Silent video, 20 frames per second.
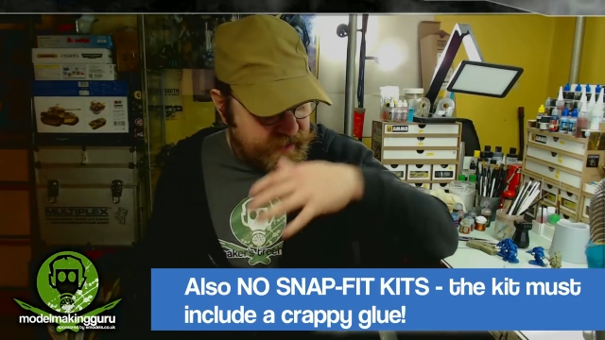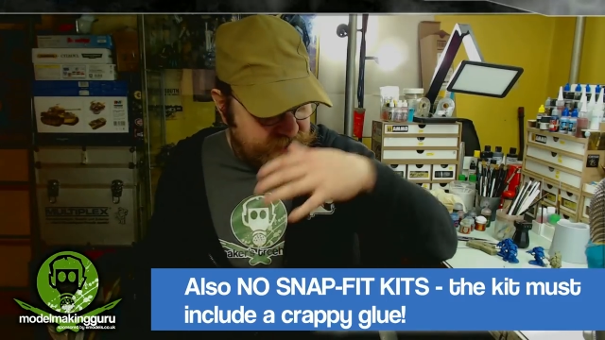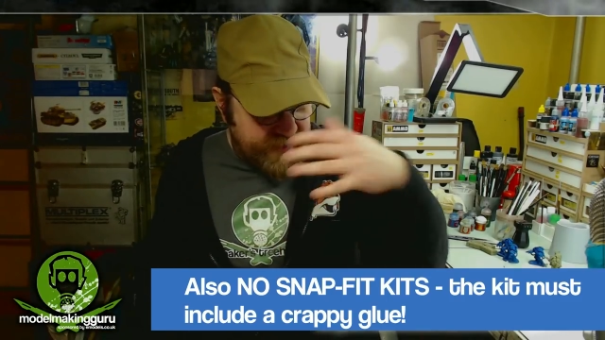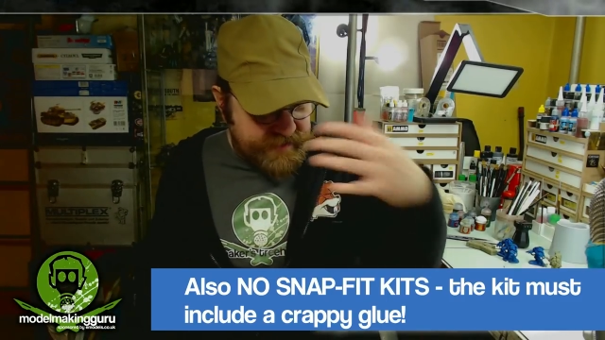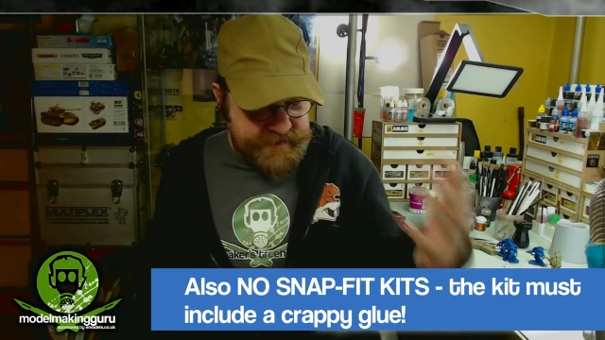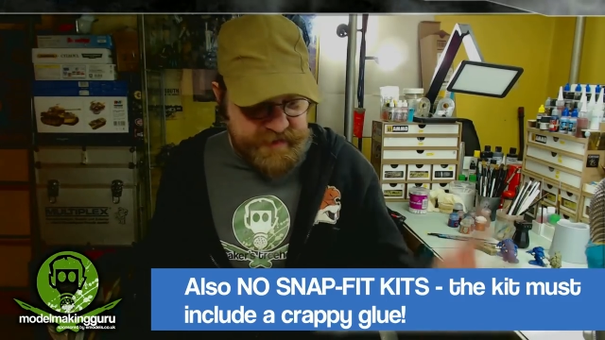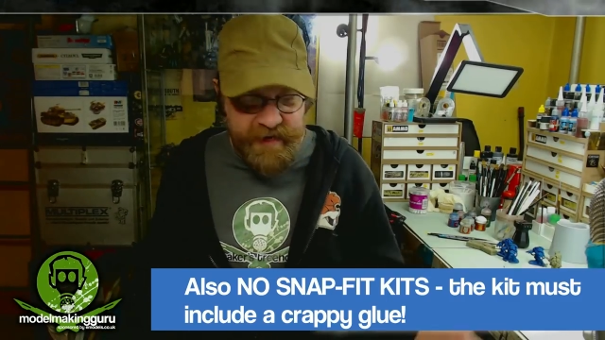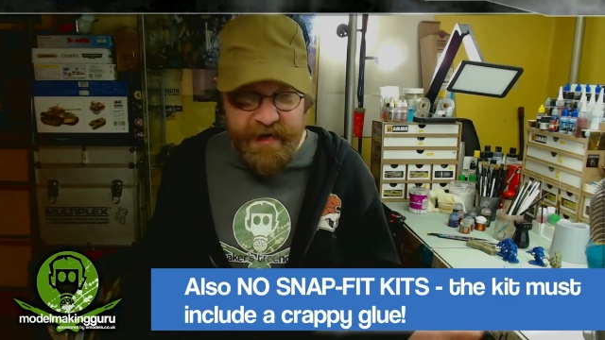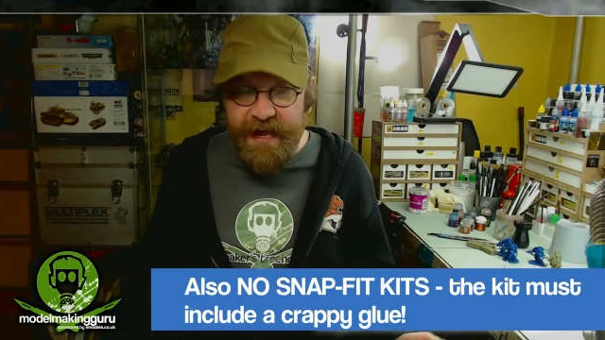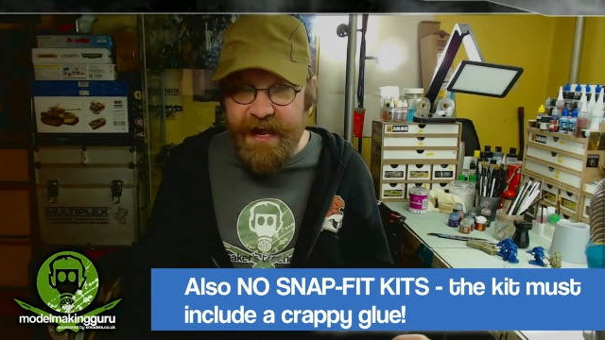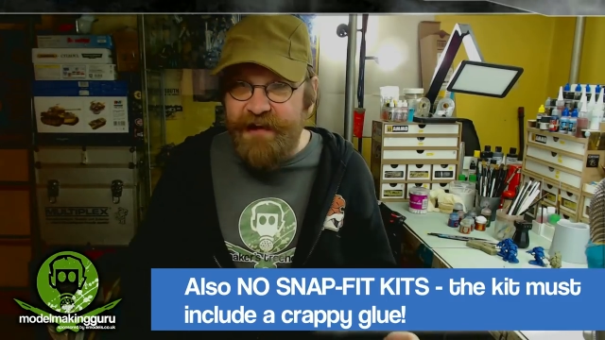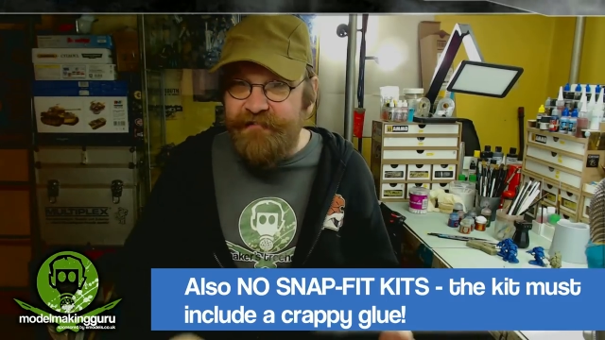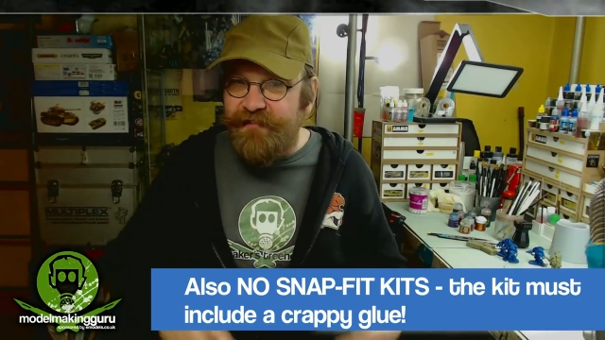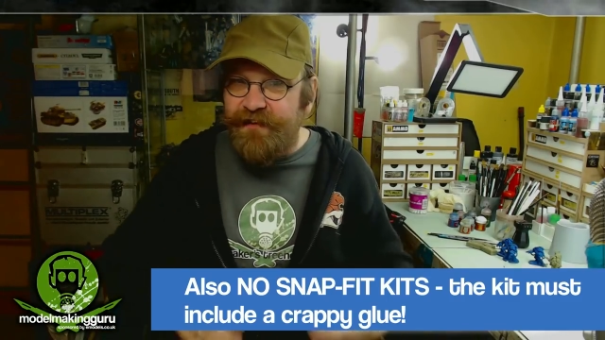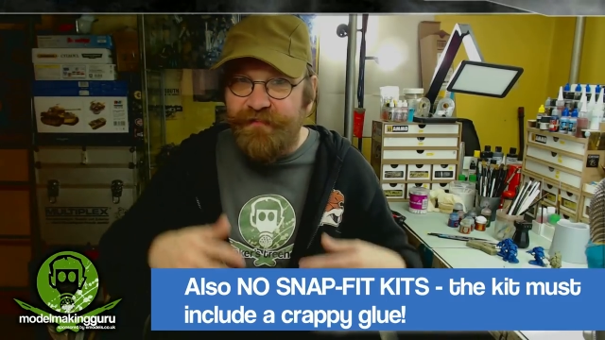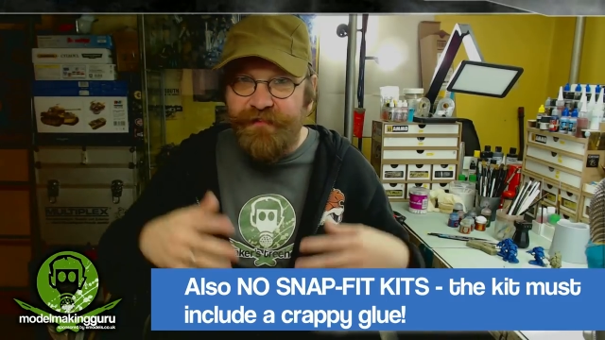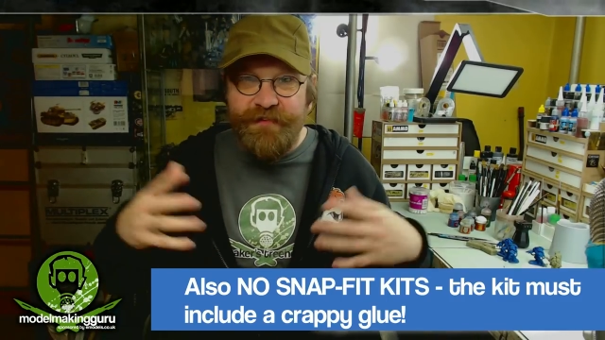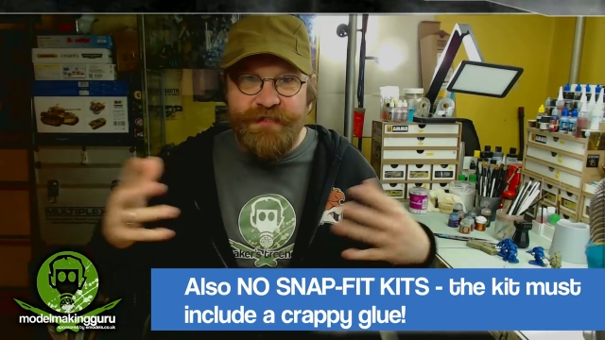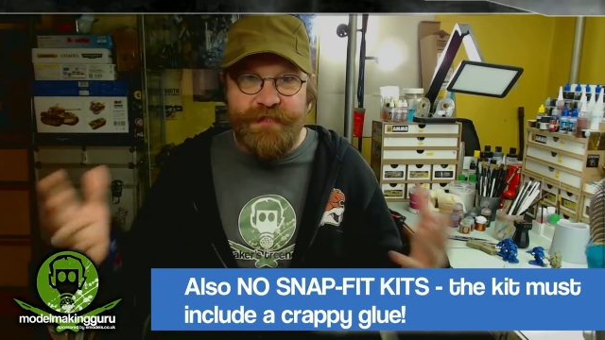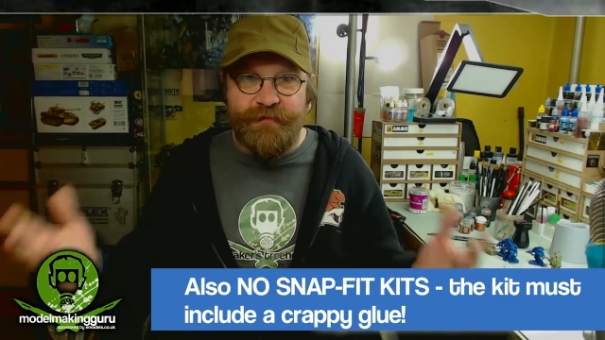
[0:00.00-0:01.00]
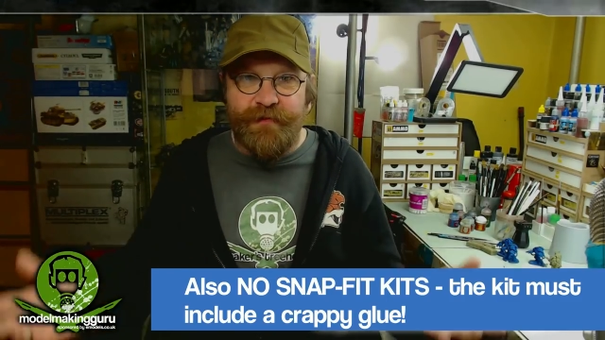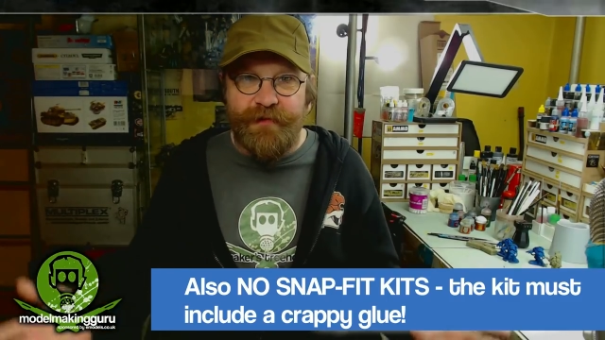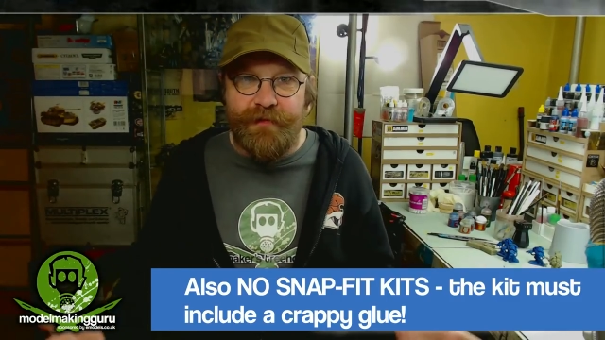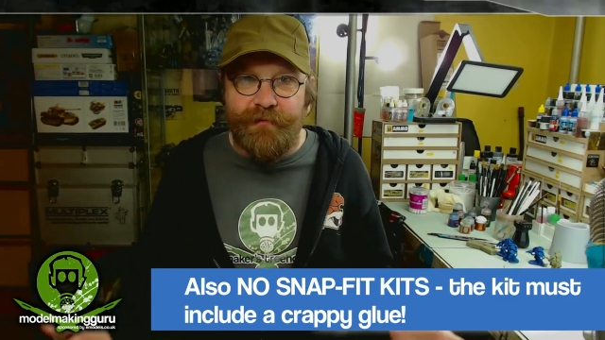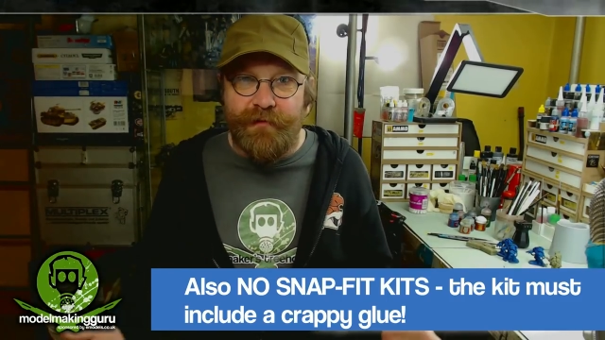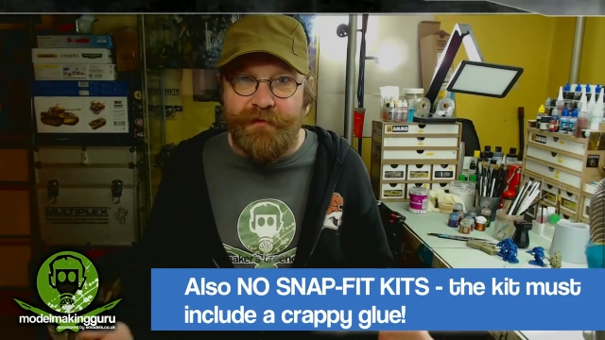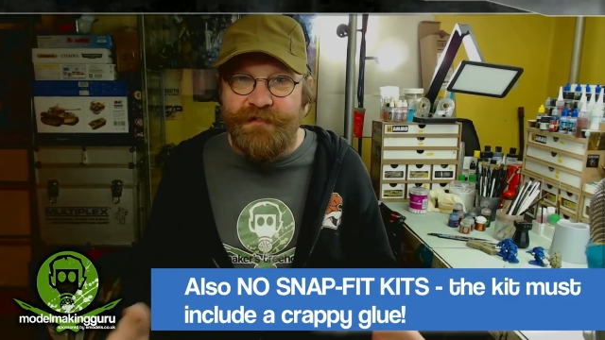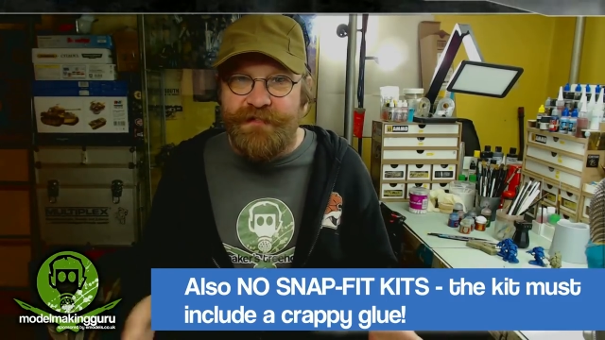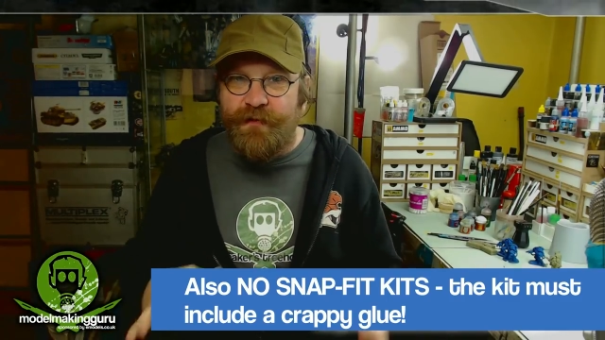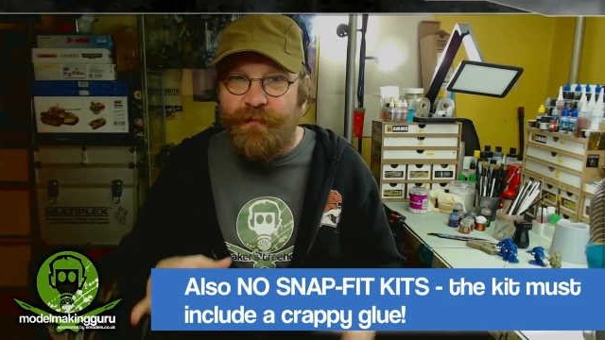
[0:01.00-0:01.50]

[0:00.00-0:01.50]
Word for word: Italian, there's some other ones.